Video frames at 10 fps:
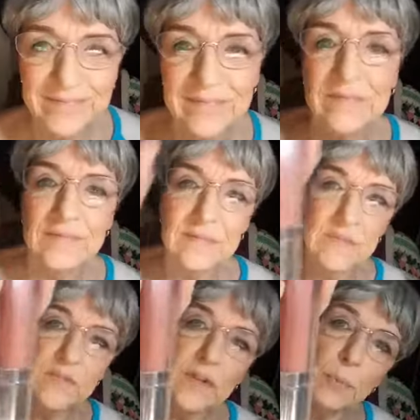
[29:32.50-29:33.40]
It's
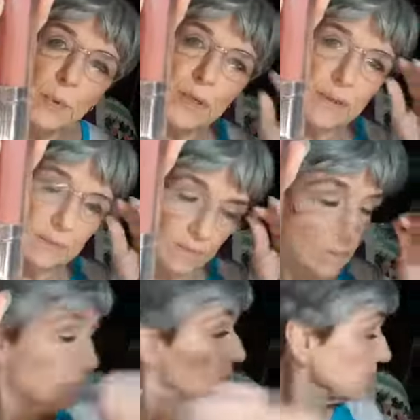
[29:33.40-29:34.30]
very pretty.
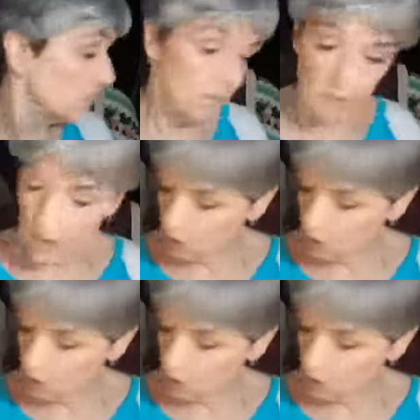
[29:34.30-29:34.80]
I'll